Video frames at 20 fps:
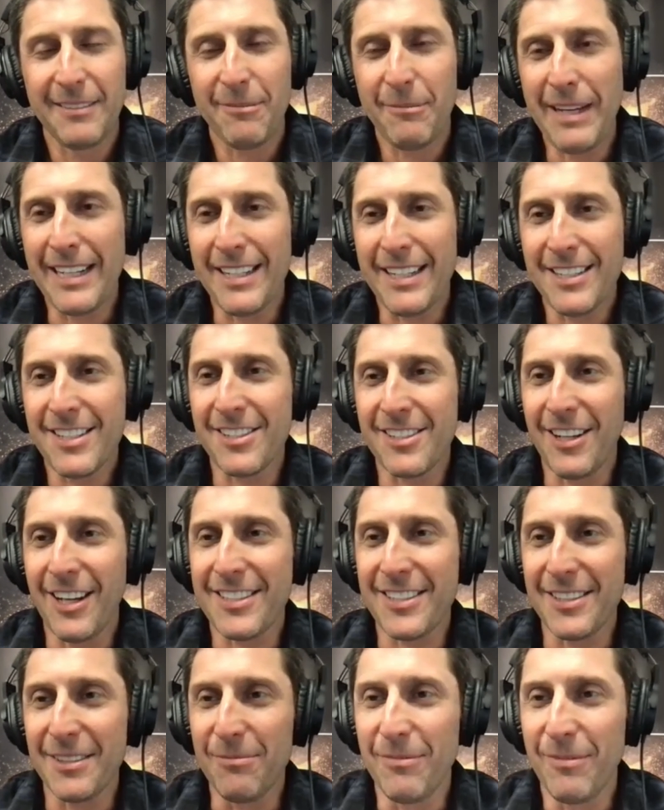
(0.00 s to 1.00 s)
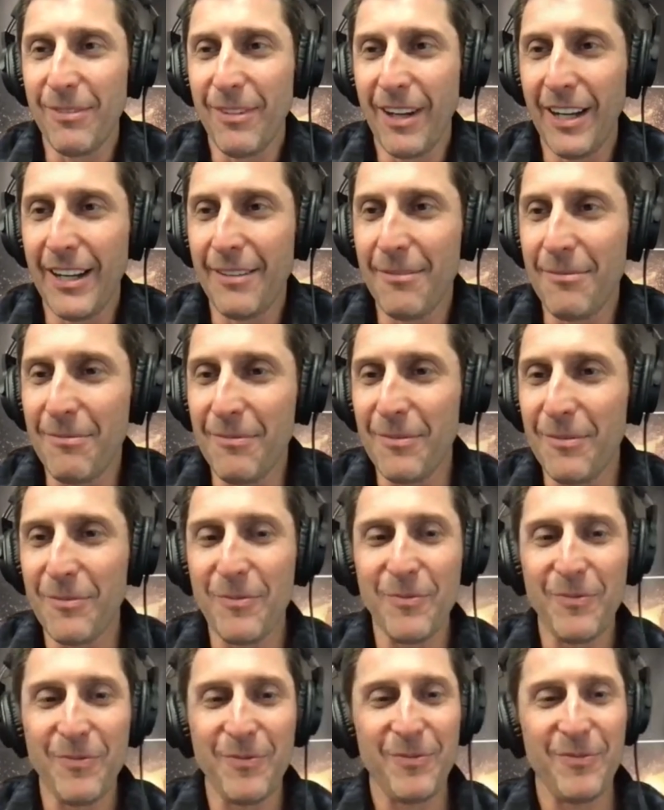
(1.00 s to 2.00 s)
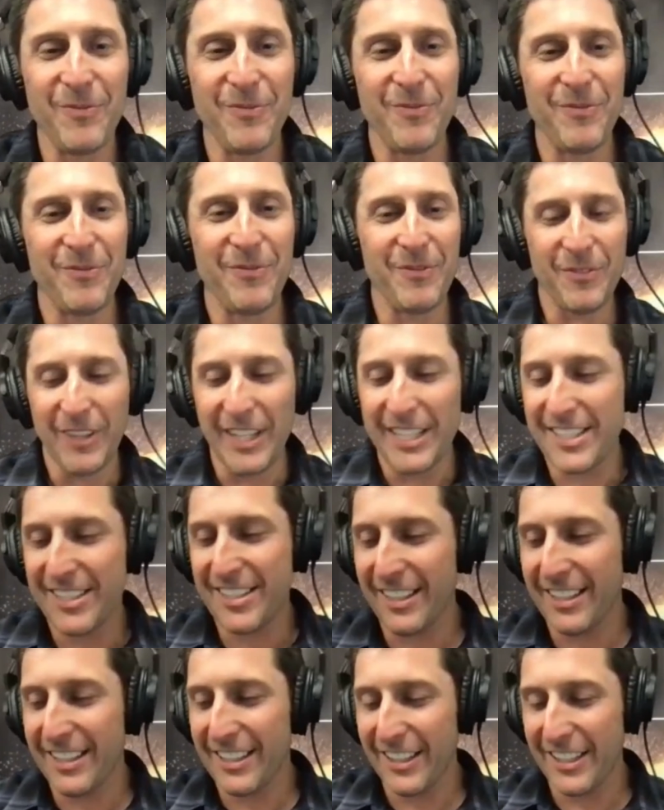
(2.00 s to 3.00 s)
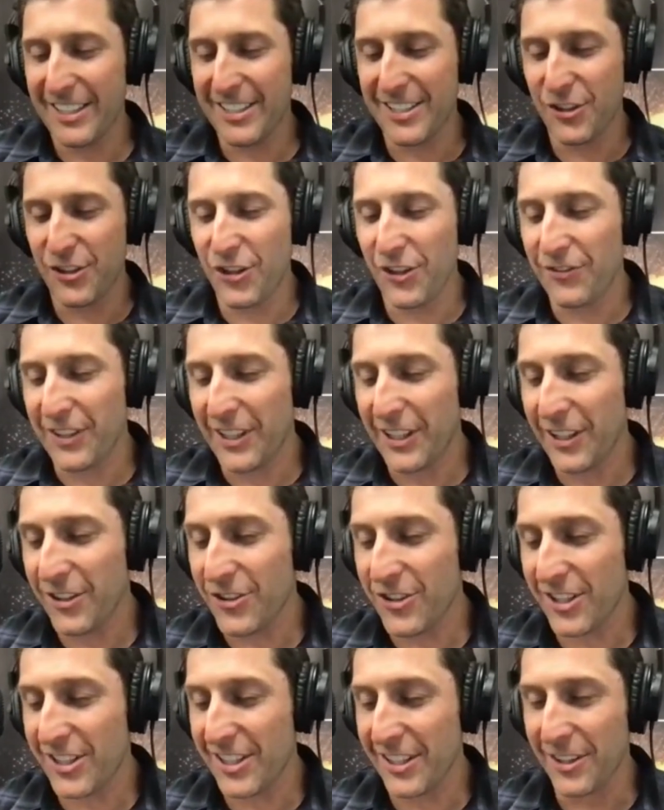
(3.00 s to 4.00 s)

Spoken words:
Man, this is awesome. Let's shift gears just a